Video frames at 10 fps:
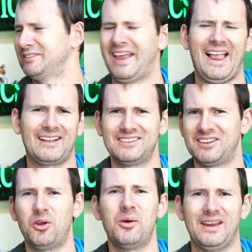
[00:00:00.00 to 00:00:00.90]
It's
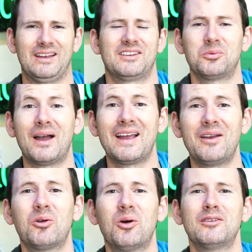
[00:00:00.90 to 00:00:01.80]
annoying. That's why I
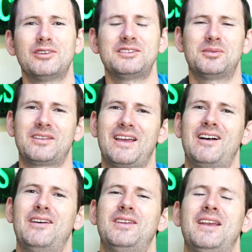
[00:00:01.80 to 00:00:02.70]
don't go on Facebook that
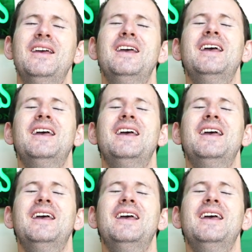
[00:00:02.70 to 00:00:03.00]
often.